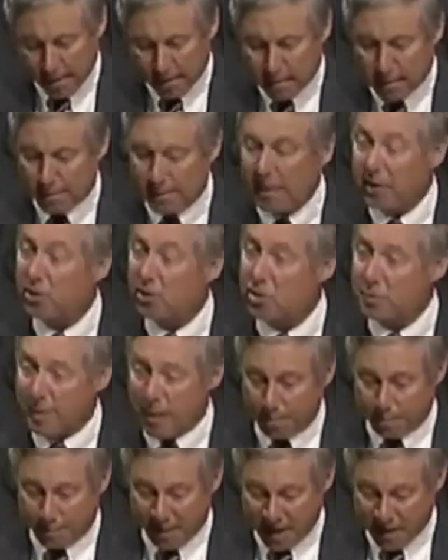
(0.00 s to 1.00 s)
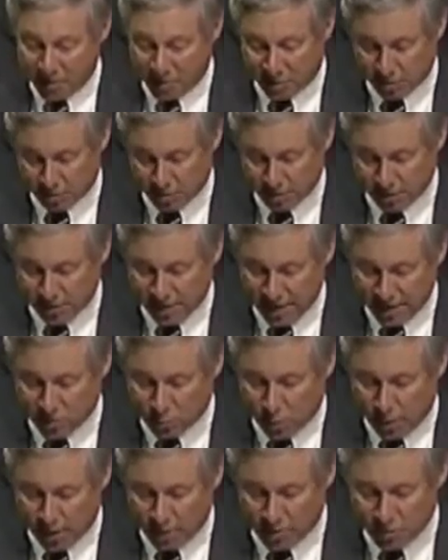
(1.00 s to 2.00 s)
The bill is about patients, and
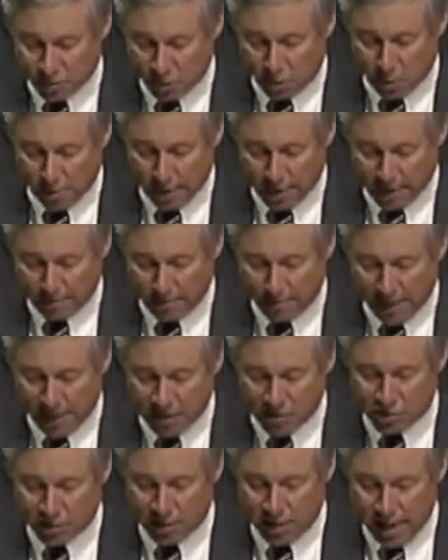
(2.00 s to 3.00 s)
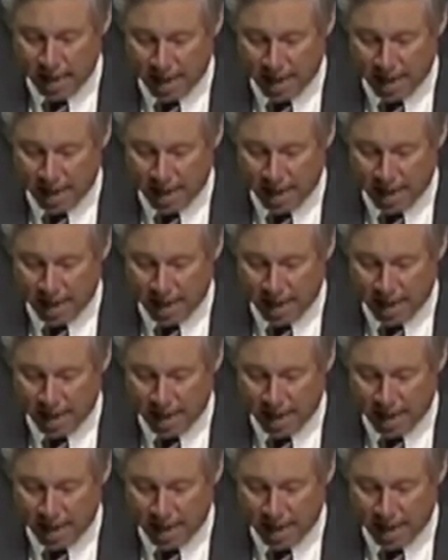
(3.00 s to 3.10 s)
that's why so many patient